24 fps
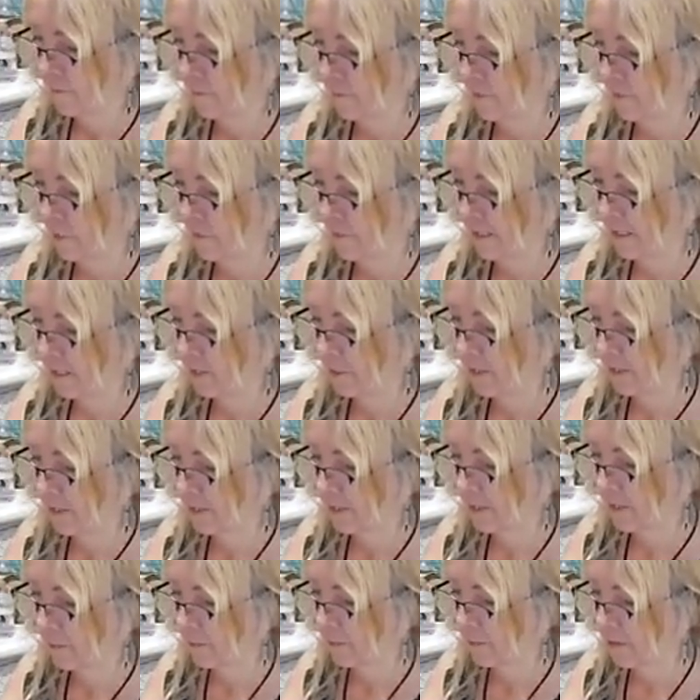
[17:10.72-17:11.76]
There must be
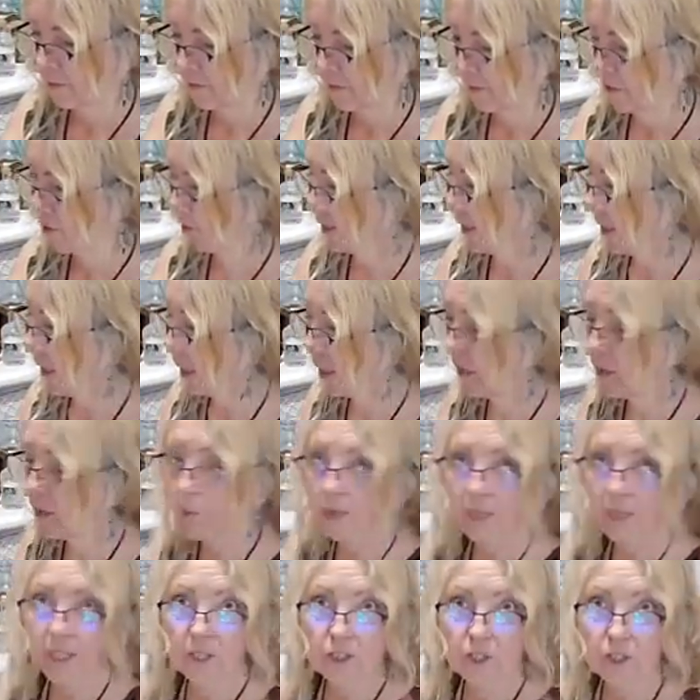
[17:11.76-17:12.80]
something else to it.
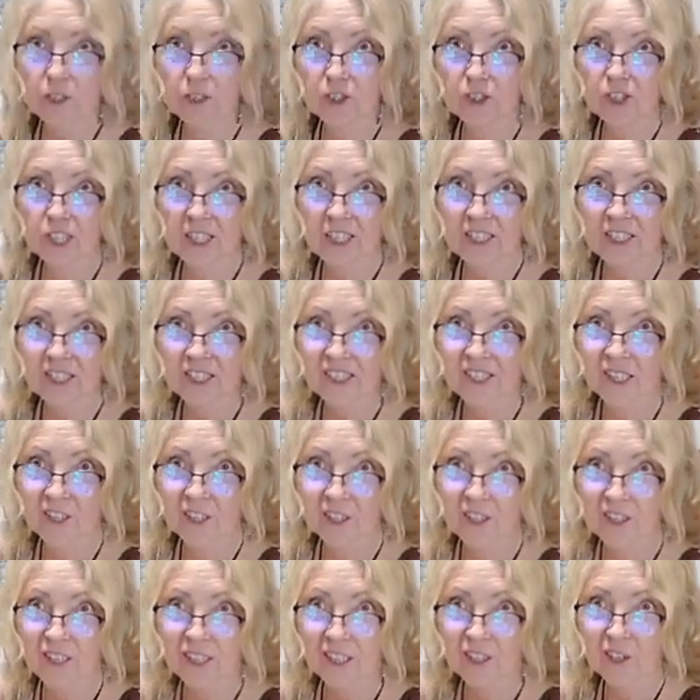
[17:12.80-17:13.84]
Anyways, you can check this out
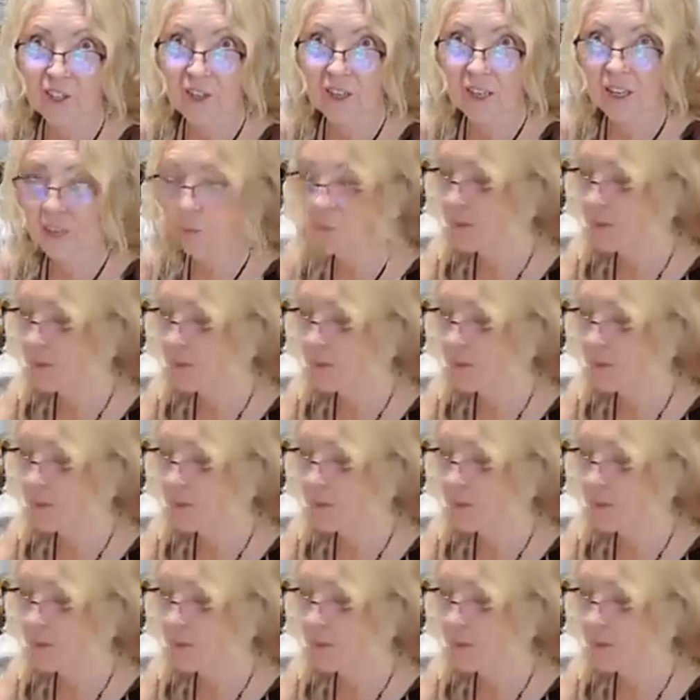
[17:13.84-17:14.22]
on the internet,